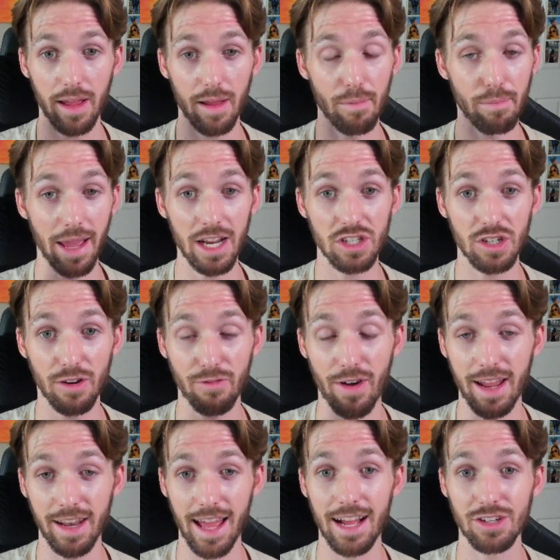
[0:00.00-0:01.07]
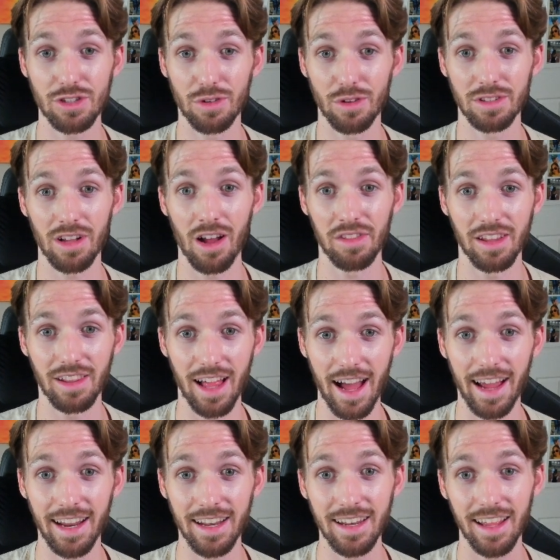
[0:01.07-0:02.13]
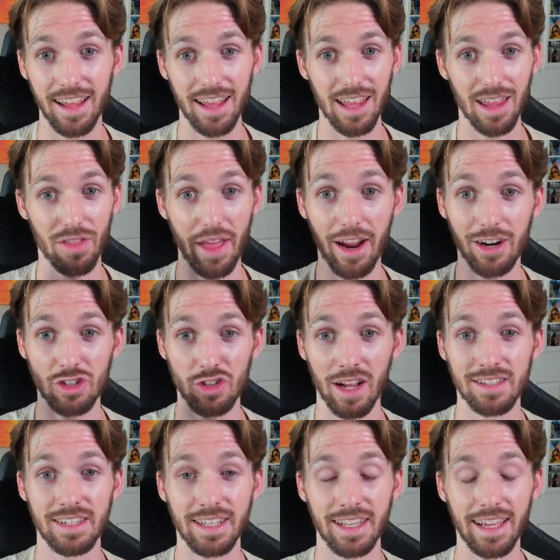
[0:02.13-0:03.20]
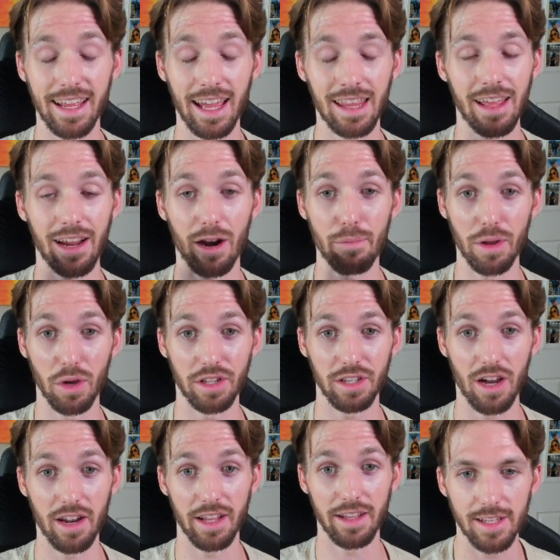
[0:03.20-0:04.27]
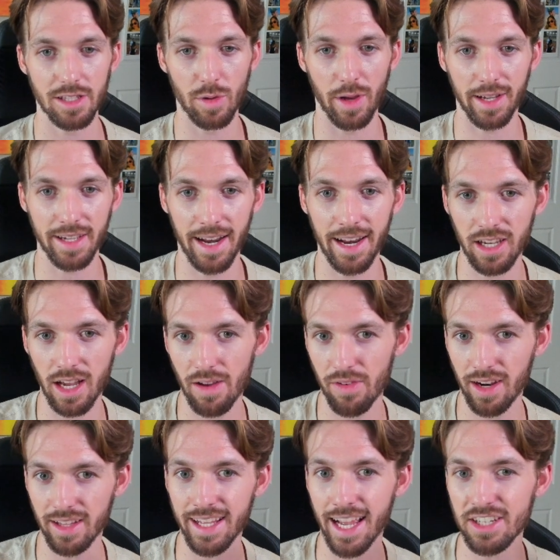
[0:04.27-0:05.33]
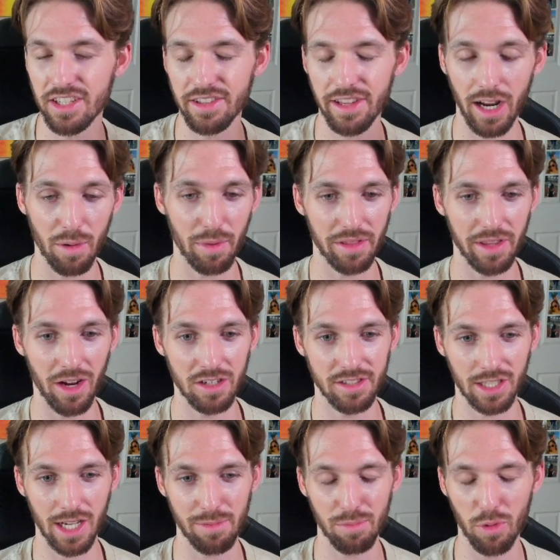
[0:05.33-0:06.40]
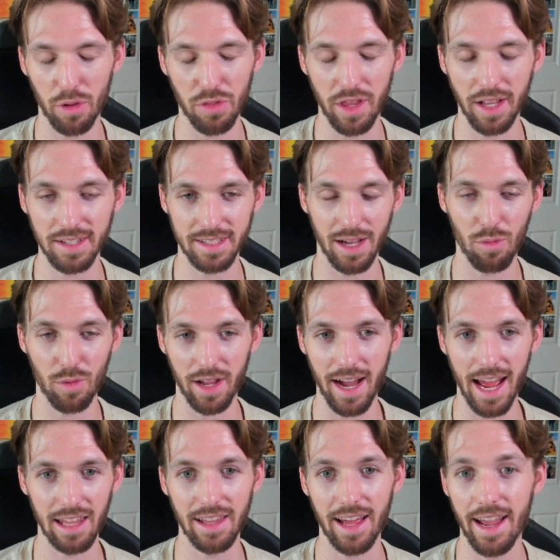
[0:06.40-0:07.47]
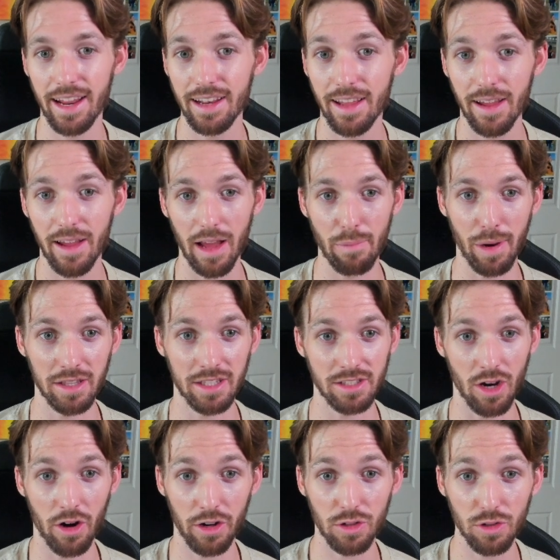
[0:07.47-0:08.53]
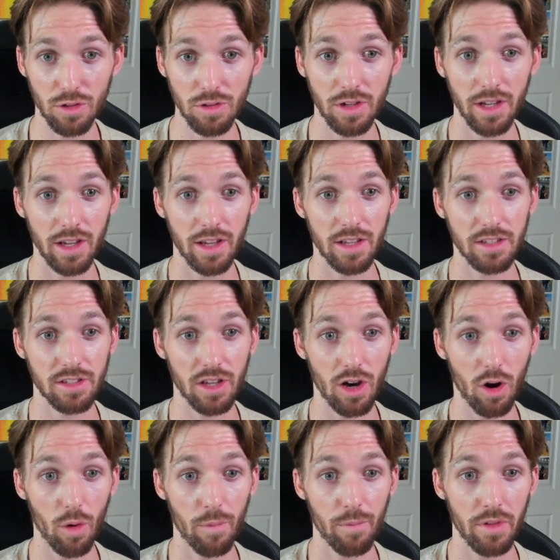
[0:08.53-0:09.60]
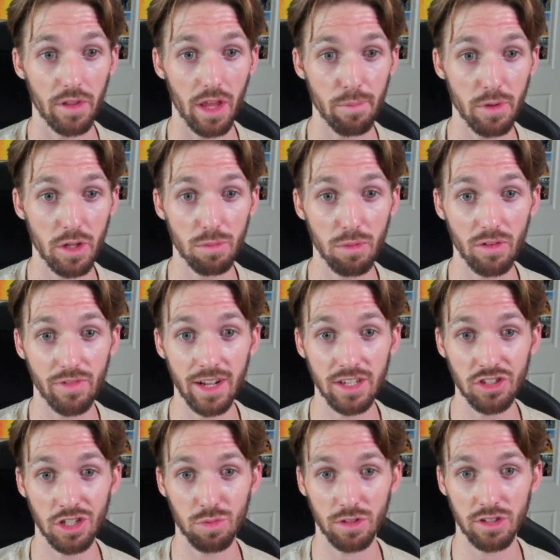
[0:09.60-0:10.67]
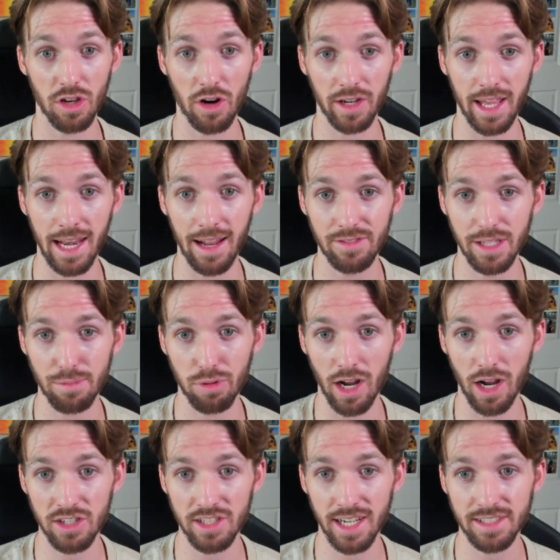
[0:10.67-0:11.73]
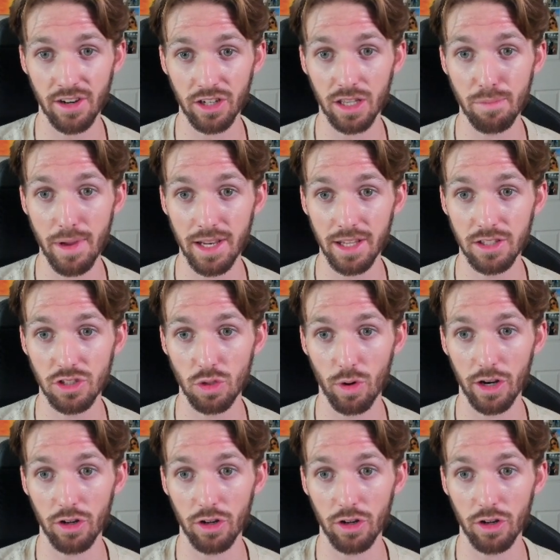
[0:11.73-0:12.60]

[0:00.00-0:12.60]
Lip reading: major financials on the line, they are trusting it and they are building on it. So I kind of got off on a tangent there, but there's a couple more things that I want to highlight about this article. So Immutable Ventures will target NFT projects that are committed to our